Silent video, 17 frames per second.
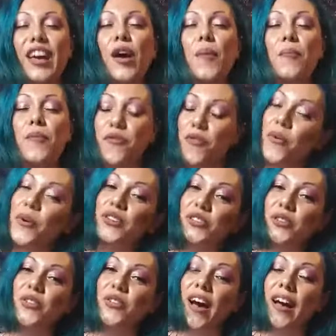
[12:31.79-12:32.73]
before we
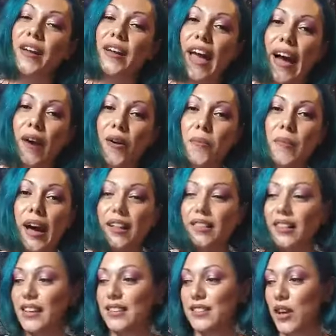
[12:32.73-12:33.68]
do that, how
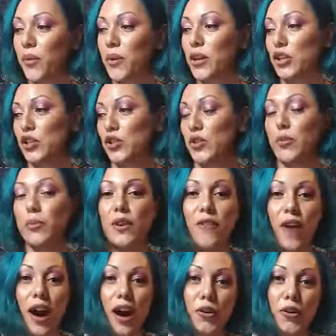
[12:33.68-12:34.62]
about let's go into a bit
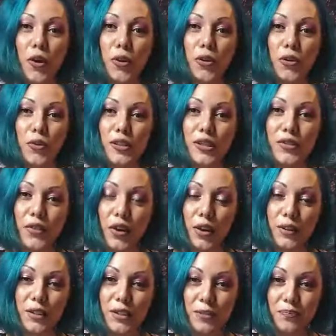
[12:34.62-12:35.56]
of heart congruence
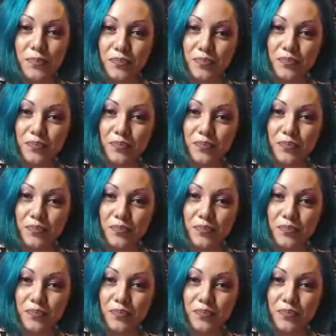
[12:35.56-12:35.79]
first